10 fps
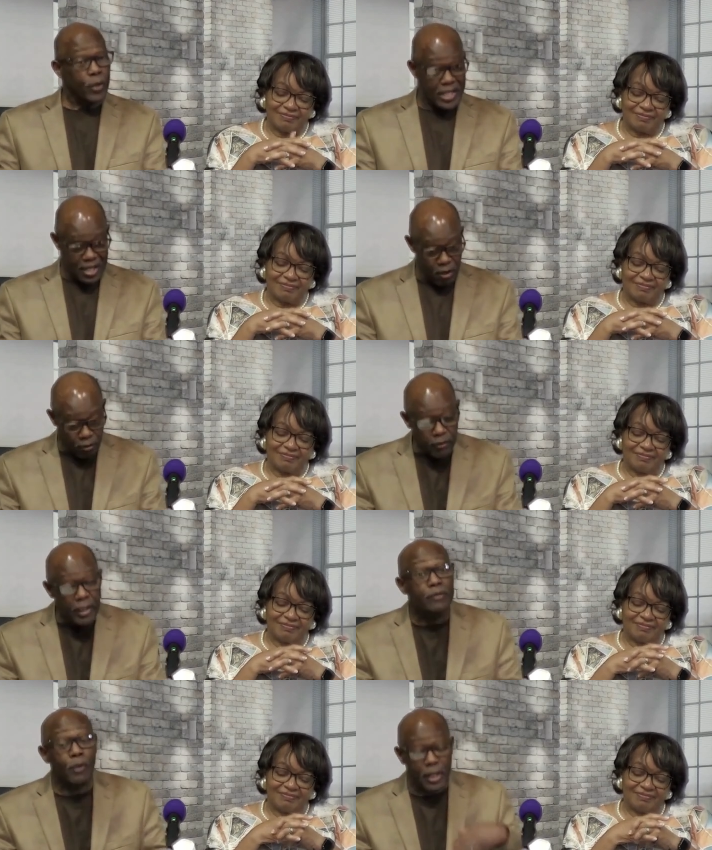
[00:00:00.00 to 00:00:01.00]
Speaker 1: We know.
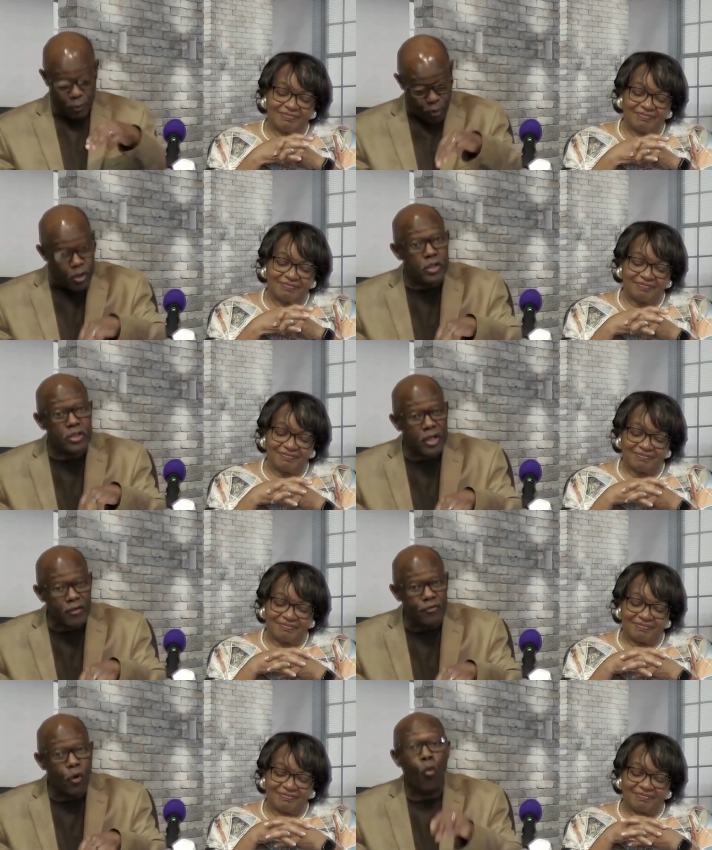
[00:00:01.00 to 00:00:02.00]
That's why the word is there
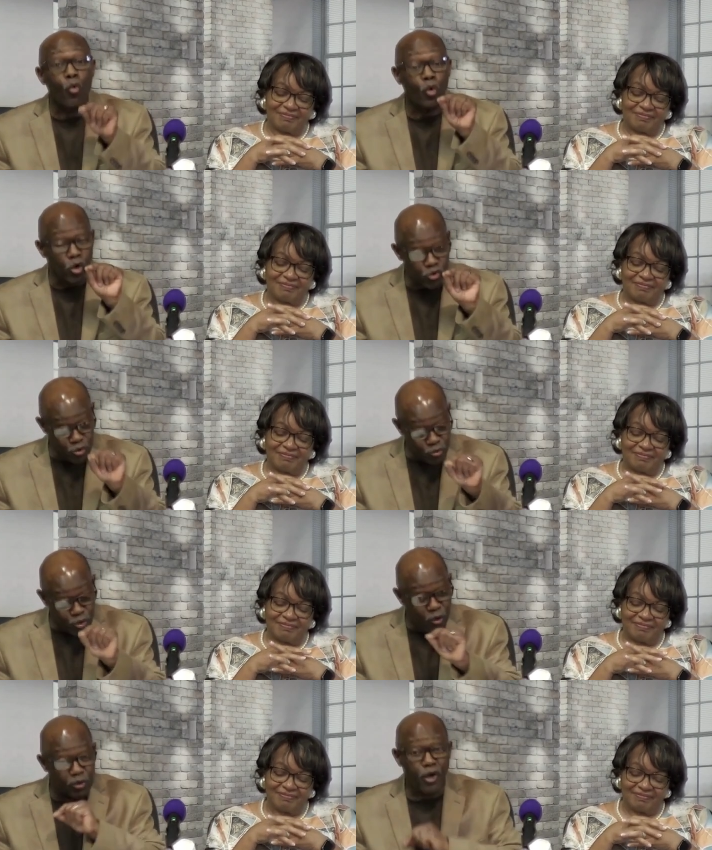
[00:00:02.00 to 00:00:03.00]
for, because you
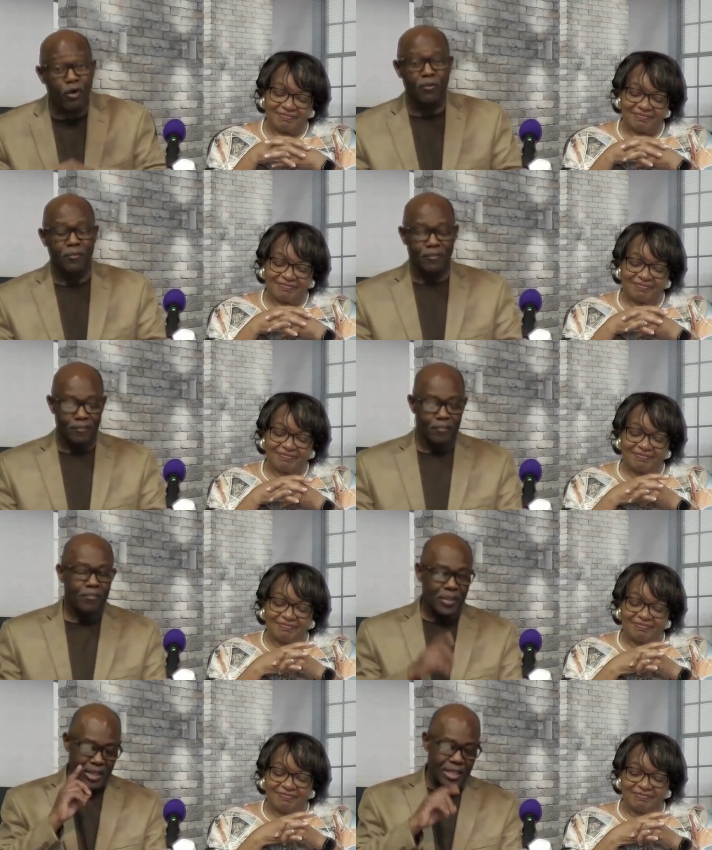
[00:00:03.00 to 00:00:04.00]
don't know.
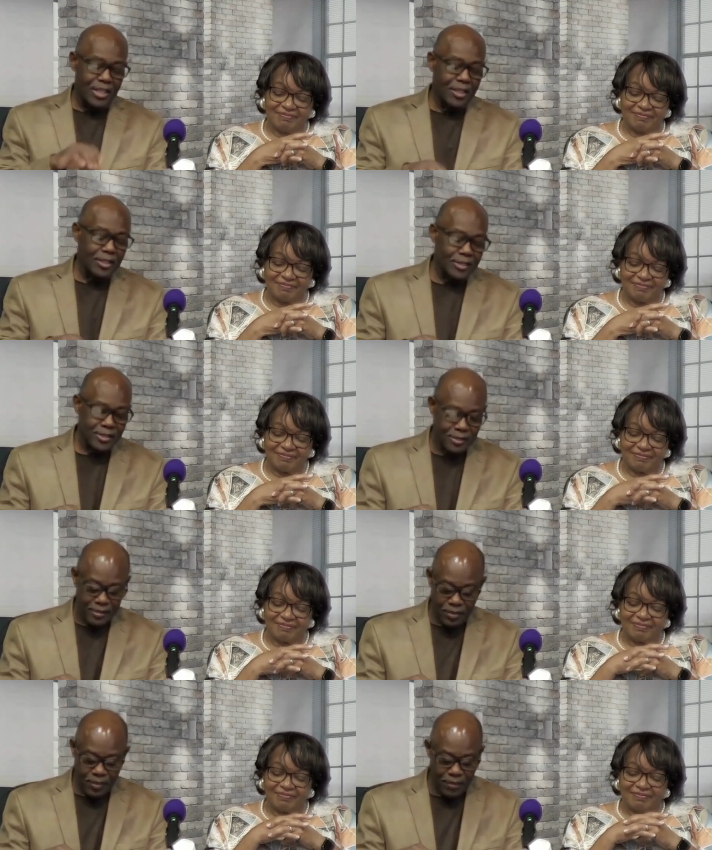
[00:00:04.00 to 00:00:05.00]
But he does.
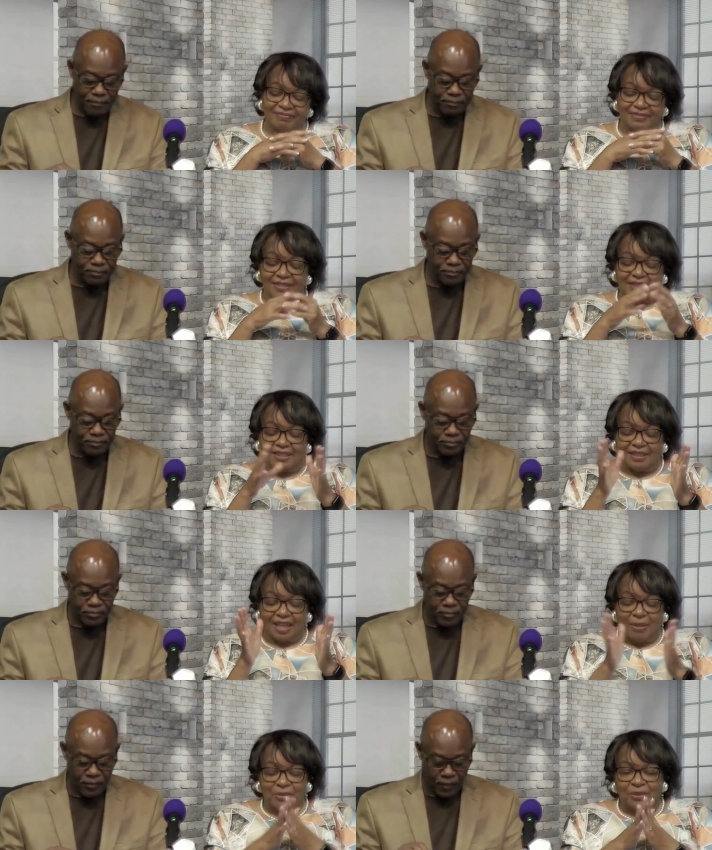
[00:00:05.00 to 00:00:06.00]
Amen.
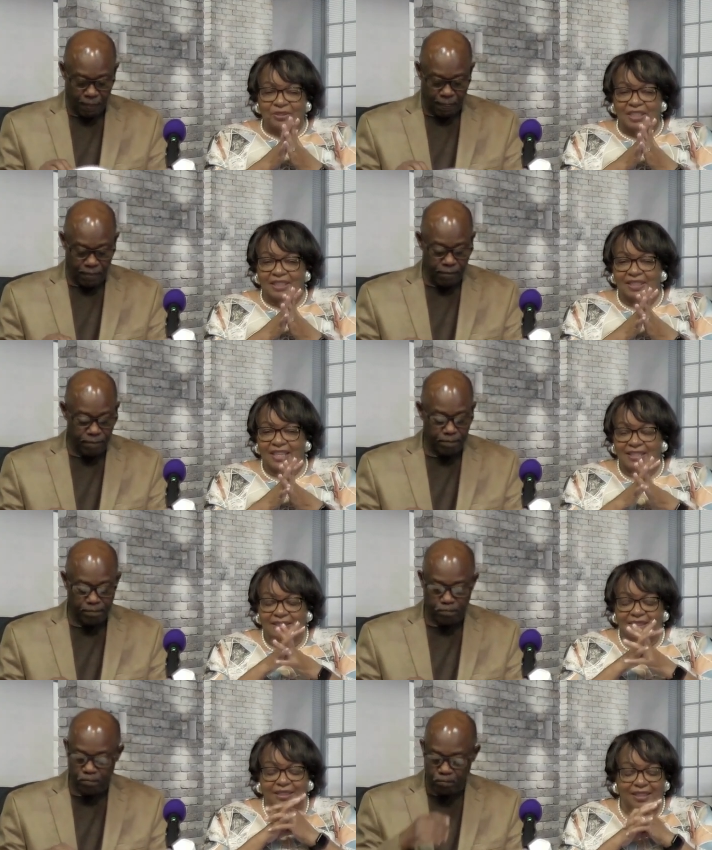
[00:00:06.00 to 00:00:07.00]
Speaker 2: I'm going to say this last
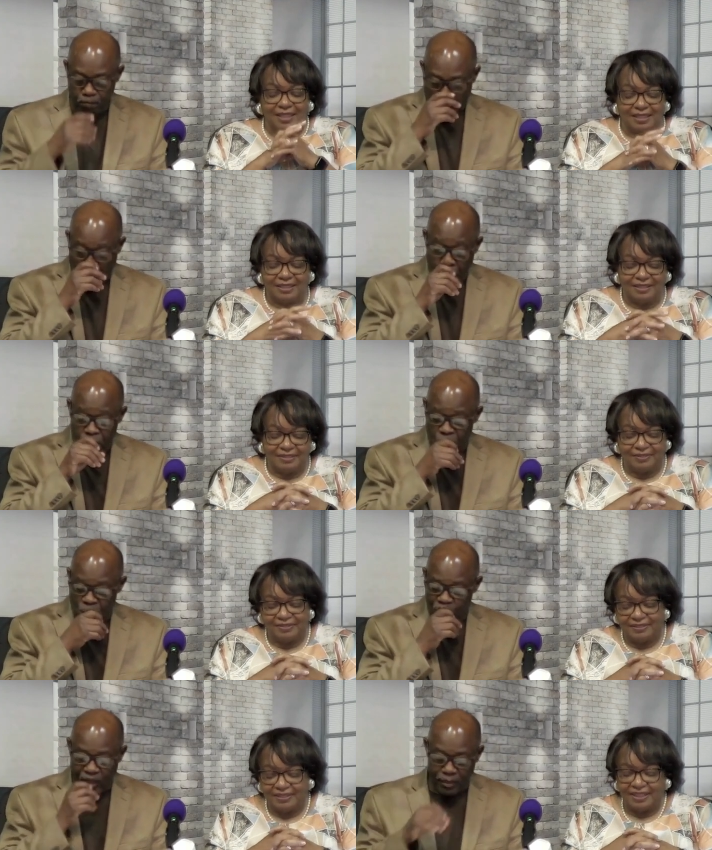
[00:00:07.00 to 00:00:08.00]
thing
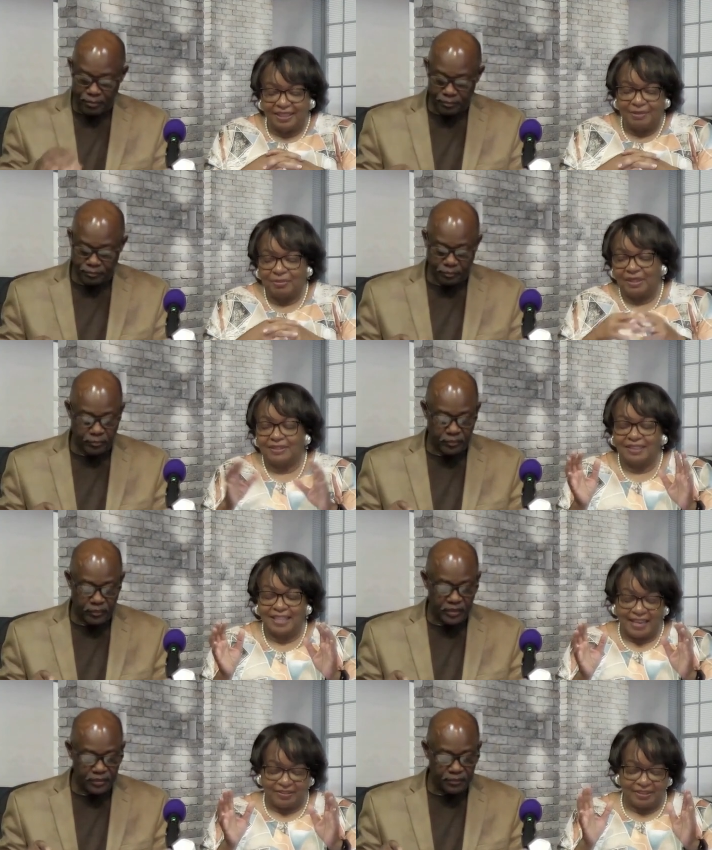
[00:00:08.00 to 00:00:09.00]
and let Pastor
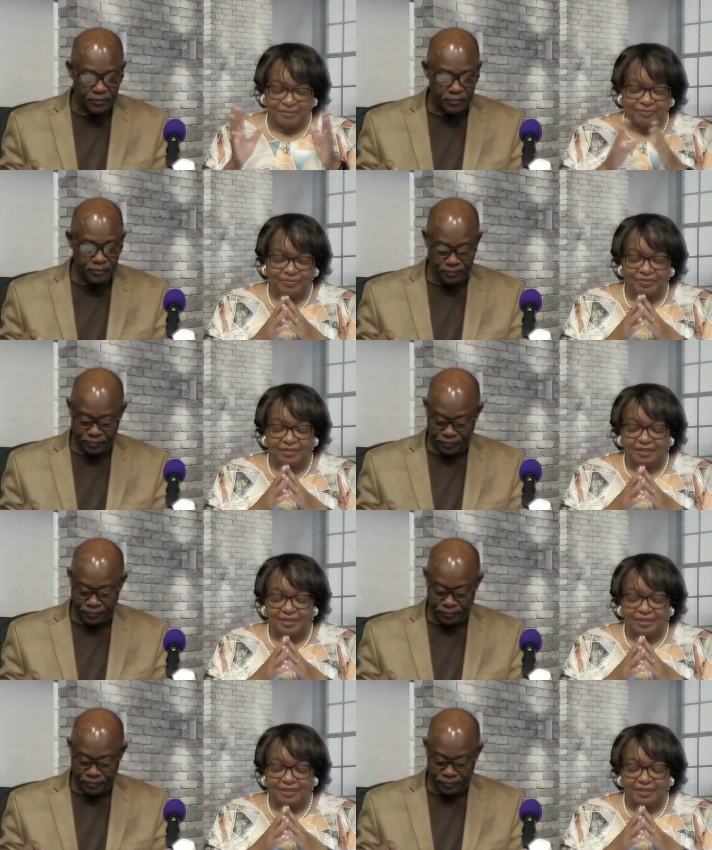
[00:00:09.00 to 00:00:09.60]
have it.